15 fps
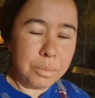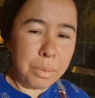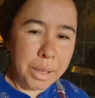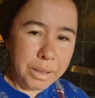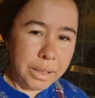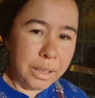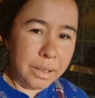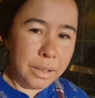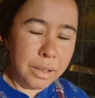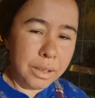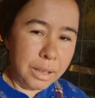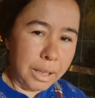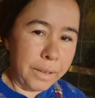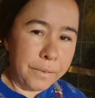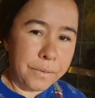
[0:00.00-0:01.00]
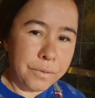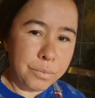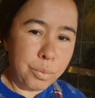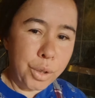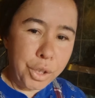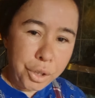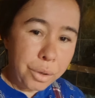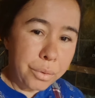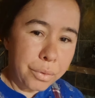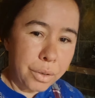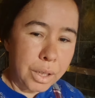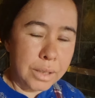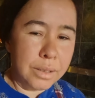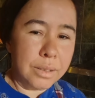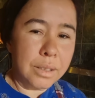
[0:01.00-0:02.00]
my daily life with you,
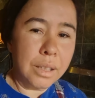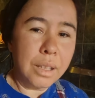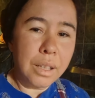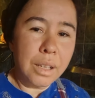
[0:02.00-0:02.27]
friends.